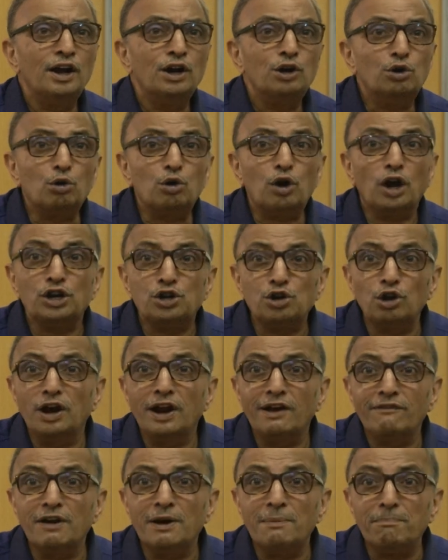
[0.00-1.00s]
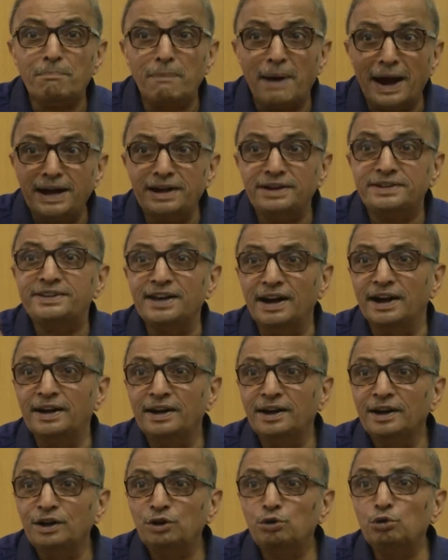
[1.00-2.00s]
to cajole our
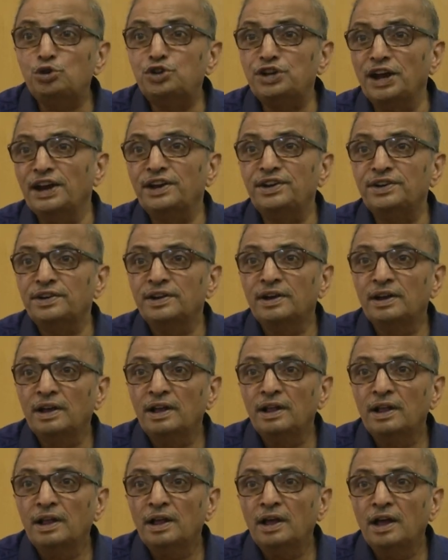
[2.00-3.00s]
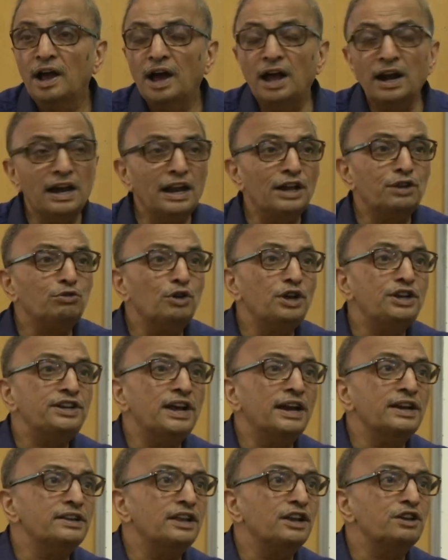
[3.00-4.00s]
mindset to change. Unless we
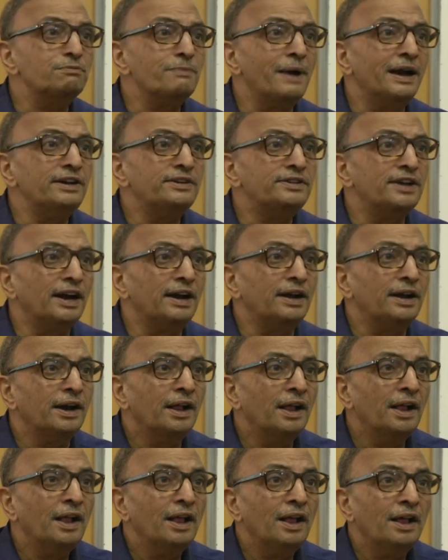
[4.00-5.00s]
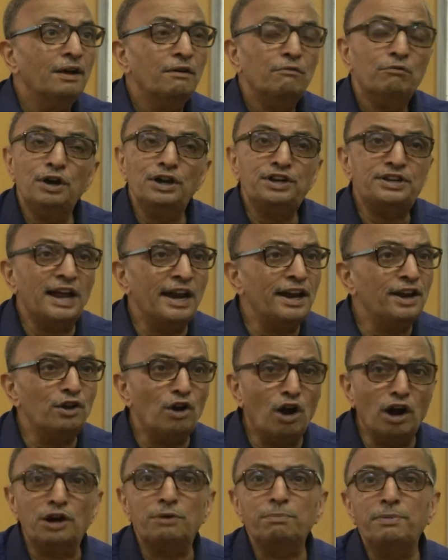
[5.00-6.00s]
change this mindset, we shall
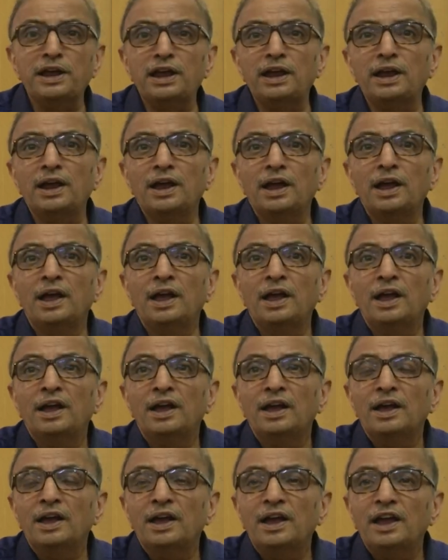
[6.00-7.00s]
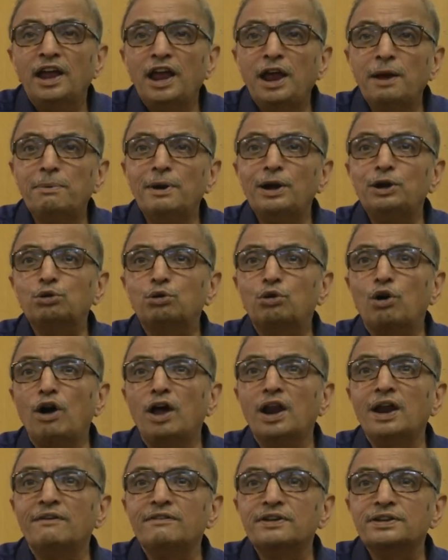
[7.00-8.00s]
not be able to
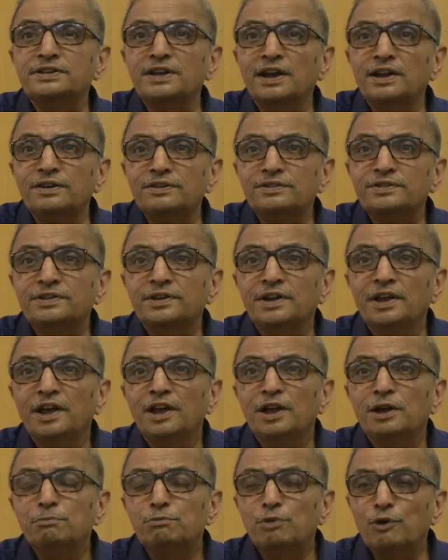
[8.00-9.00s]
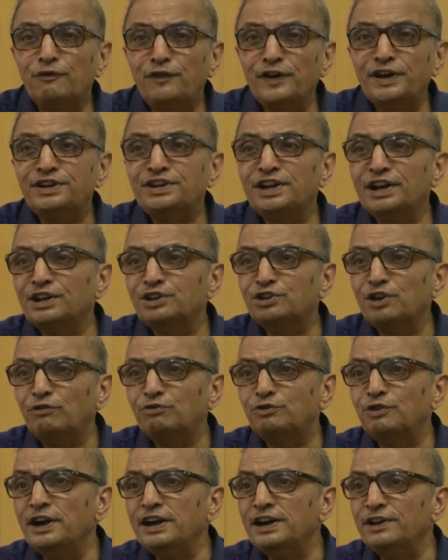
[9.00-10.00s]
call ourselves professionals
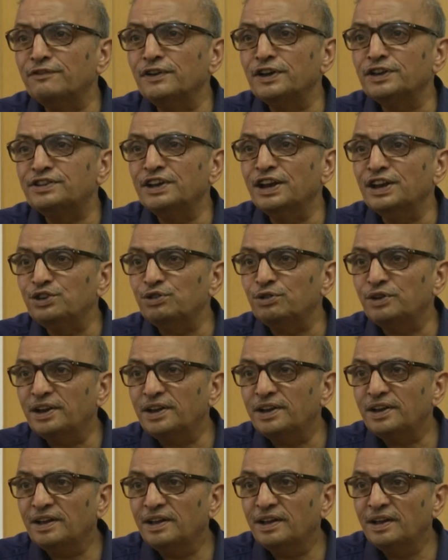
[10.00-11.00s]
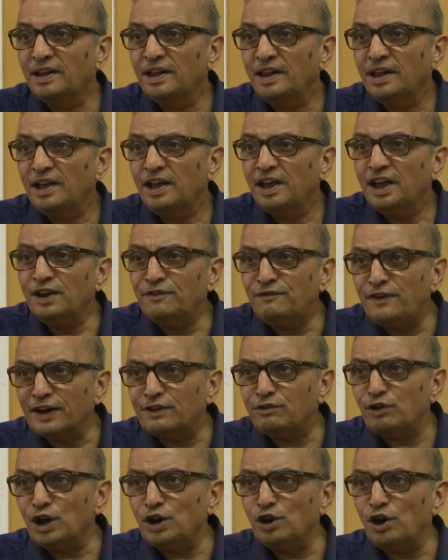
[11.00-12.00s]
of 21st century. In
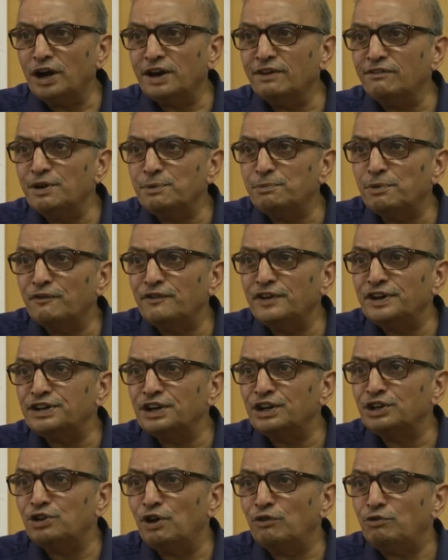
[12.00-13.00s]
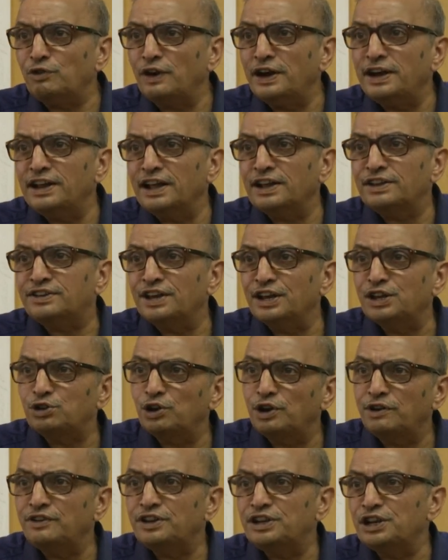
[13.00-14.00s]
fact, we are not even professionals of 20th
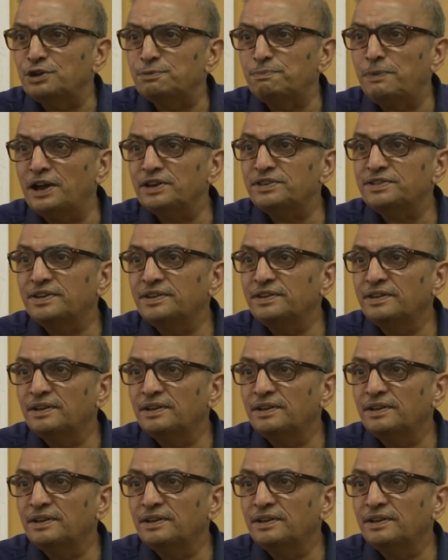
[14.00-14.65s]
century, which is past